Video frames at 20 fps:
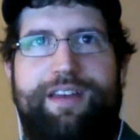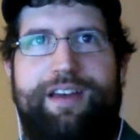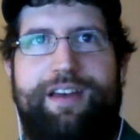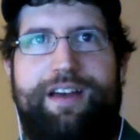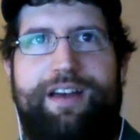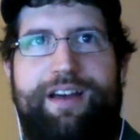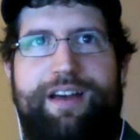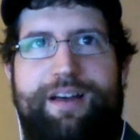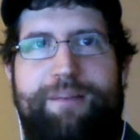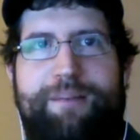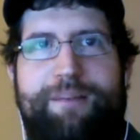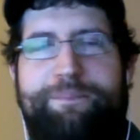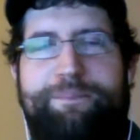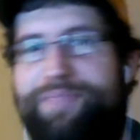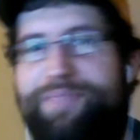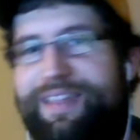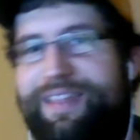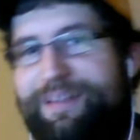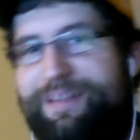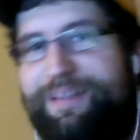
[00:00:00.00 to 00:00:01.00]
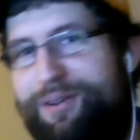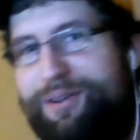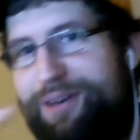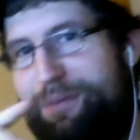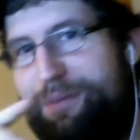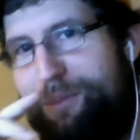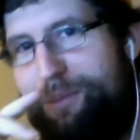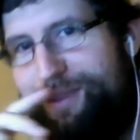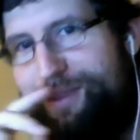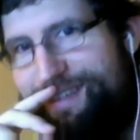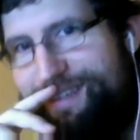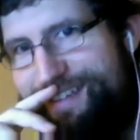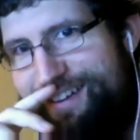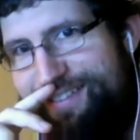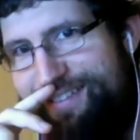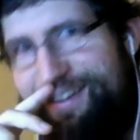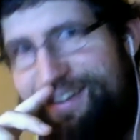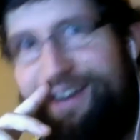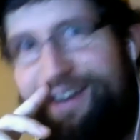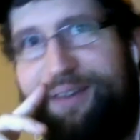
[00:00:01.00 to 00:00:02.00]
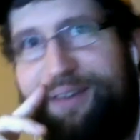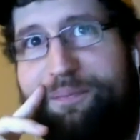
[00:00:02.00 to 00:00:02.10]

Let me go ahead and put this out there.